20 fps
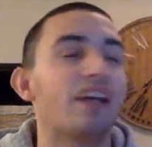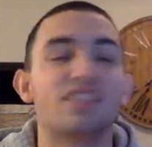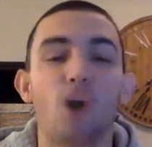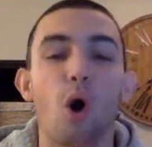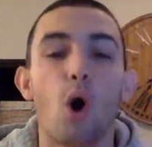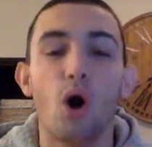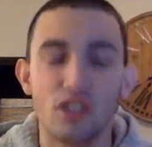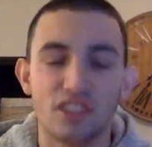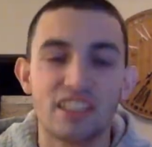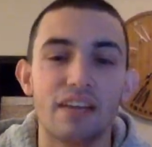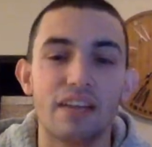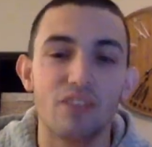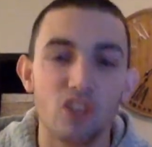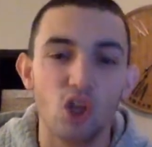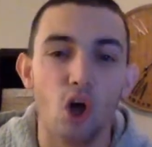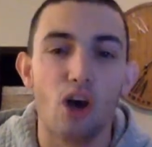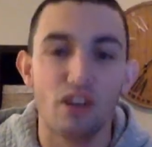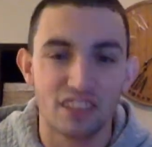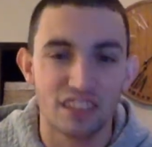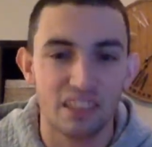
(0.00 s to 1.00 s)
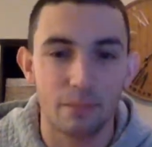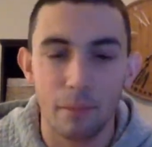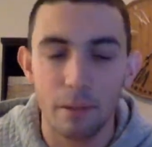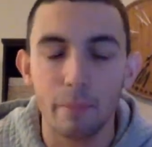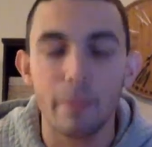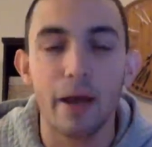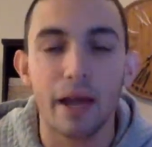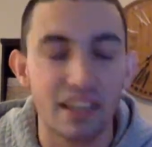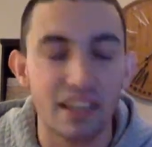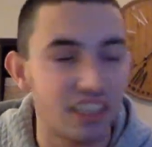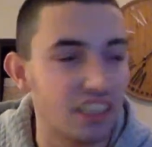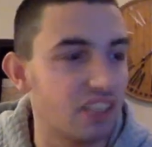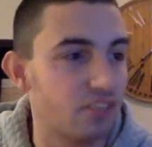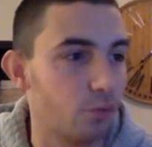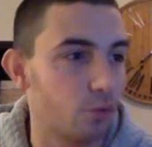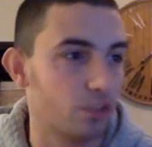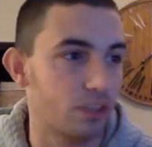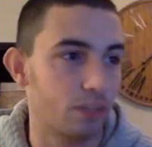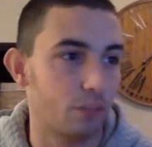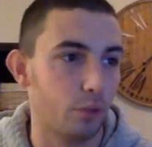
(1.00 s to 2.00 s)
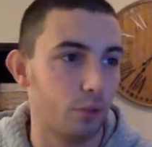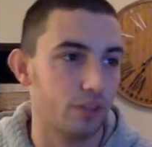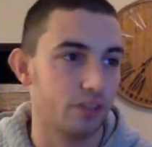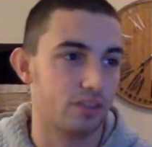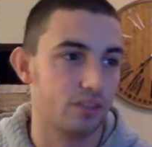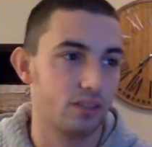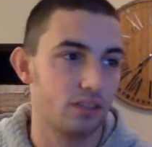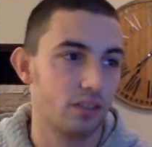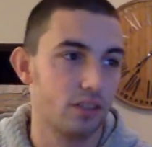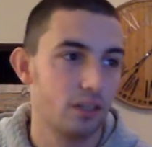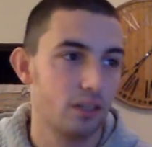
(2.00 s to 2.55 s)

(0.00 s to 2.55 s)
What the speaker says: all 7 losses have been by at least 14 points.